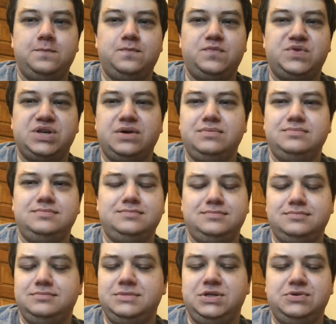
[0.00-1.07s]

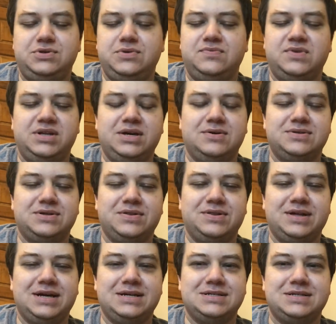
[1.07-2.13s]
some YouTube videos on
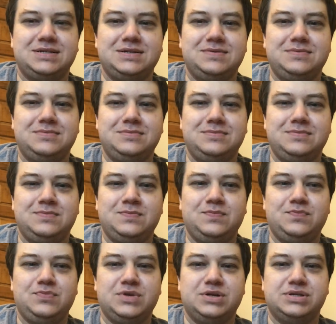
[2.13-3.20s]
things,
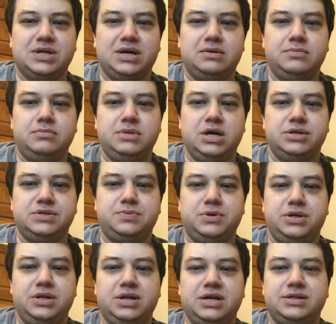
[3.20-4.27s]
they're just like, yeah, just
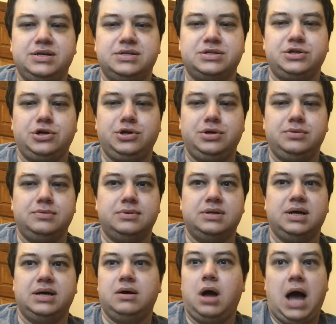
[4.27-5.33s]
put it in like this.
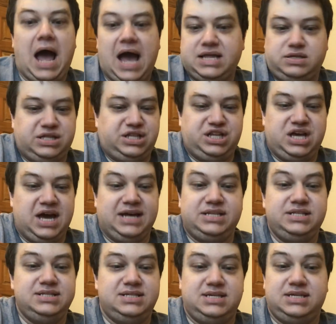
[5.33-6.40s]
Like, I
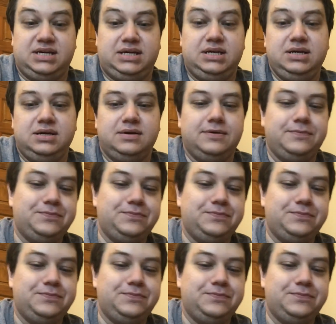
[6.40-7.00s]
see.